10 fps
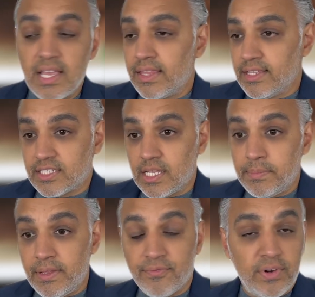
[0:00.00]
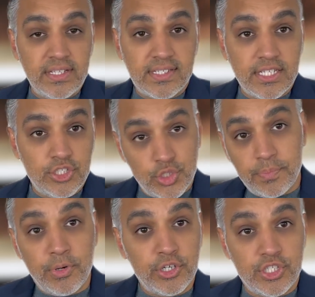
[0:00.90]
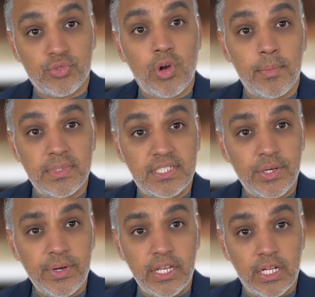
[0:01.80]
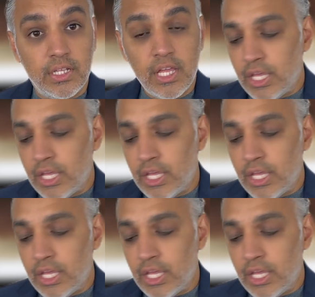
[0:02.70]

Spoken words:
This could be, for instance, you purchase raw material,